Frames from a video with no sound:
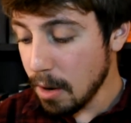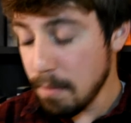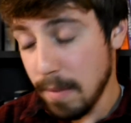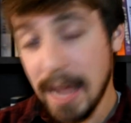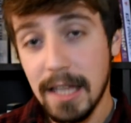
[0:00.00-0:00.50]

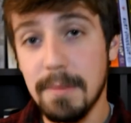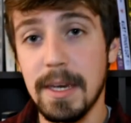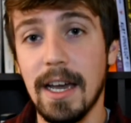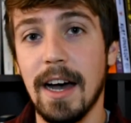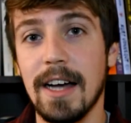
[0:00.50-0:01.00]
mainly
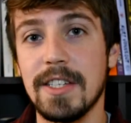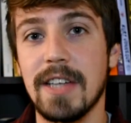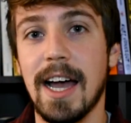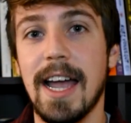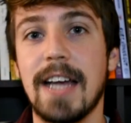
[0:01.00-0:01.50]
because
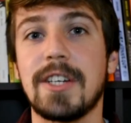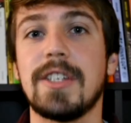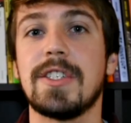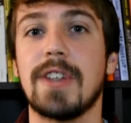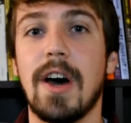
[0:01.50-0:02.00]
I
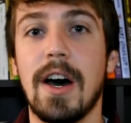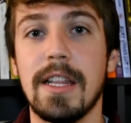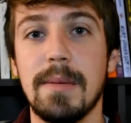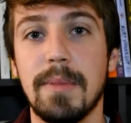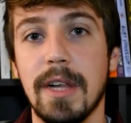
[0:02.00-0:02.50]
actually saw
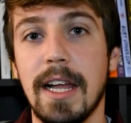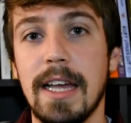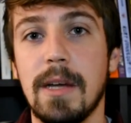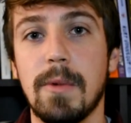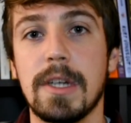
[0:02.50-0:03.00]
the play
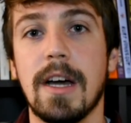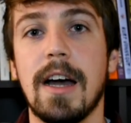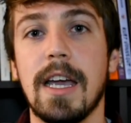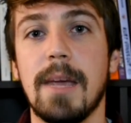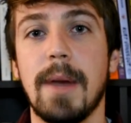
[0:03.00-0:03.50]
that we're
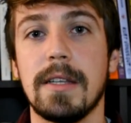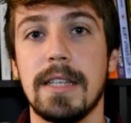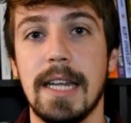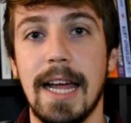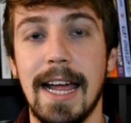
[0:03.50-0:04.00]
talking about
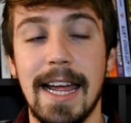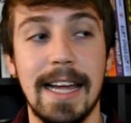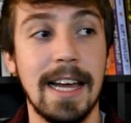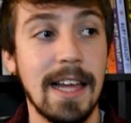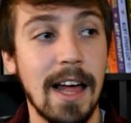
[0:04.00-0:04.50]

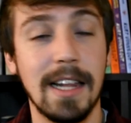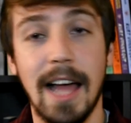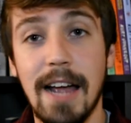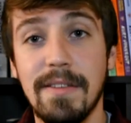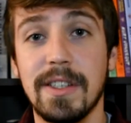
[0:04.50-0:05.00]
today
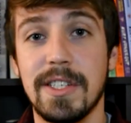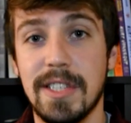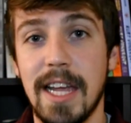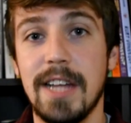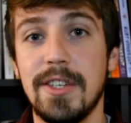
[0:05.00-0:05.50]
live on the
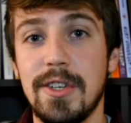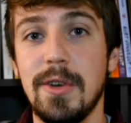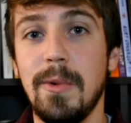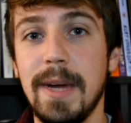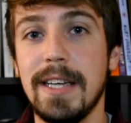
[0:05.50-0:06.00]
stage
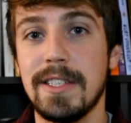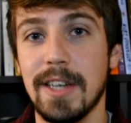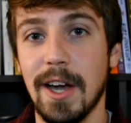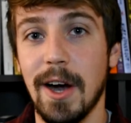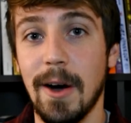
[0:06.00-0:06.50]
2 weeks
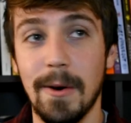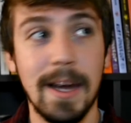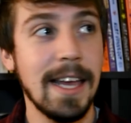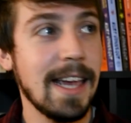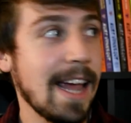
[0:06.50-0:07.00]
ago,
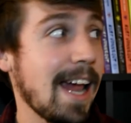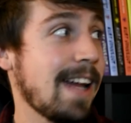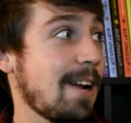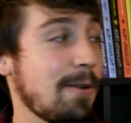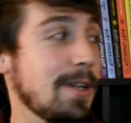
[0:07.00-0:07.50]

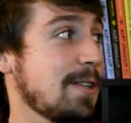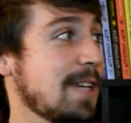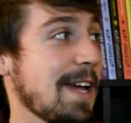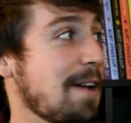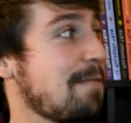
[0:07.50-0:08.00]
and I really
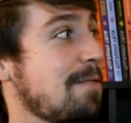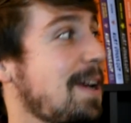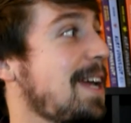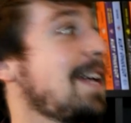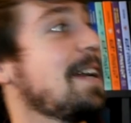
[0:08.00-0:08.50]
only have
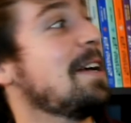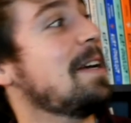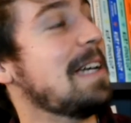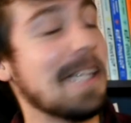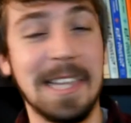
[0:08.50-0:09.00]
a
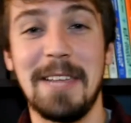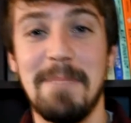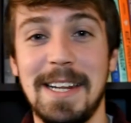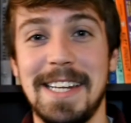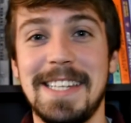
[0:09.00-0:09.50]

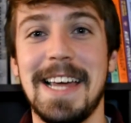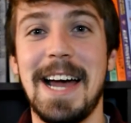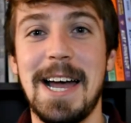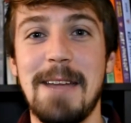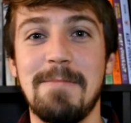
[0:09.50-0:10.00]
limited
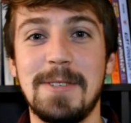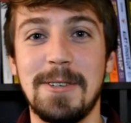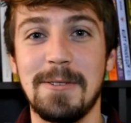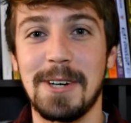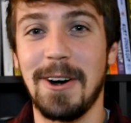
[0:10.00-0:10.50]
time
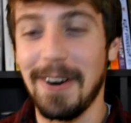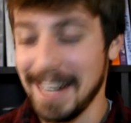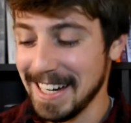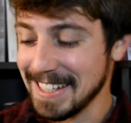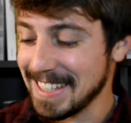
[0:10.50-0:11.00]
to
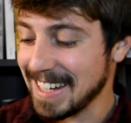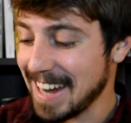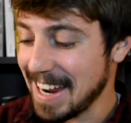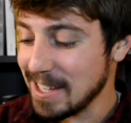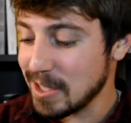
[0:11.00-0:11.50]
record here
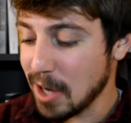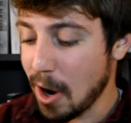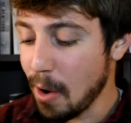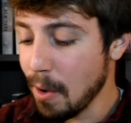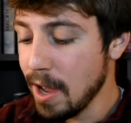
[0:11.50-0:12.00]
today.
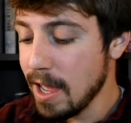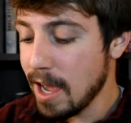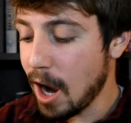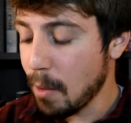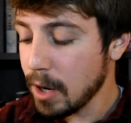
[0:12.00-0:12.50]
So
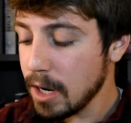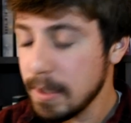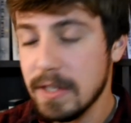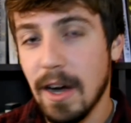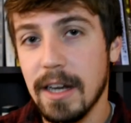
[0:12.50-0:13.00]
we're going to
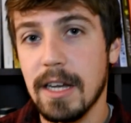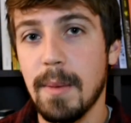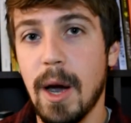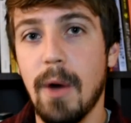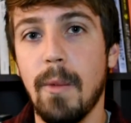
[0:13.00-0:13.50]
be talking
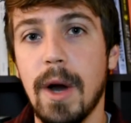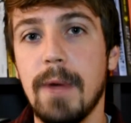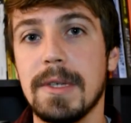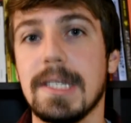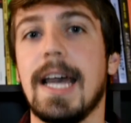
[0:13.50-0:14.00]
about what
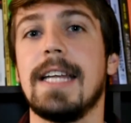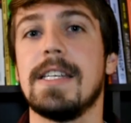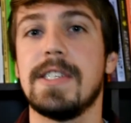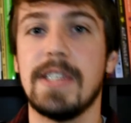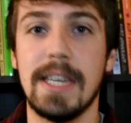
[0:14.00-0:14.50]
it was like
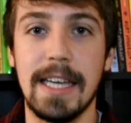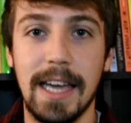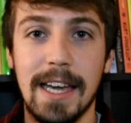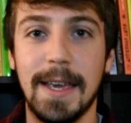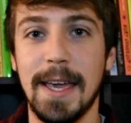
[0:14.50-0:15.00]
to
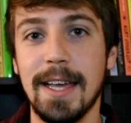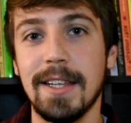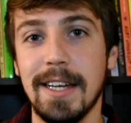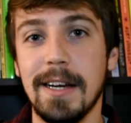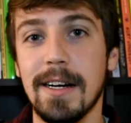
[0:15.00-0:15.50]
see King
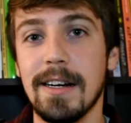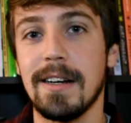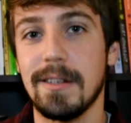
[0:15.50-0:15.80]
Lear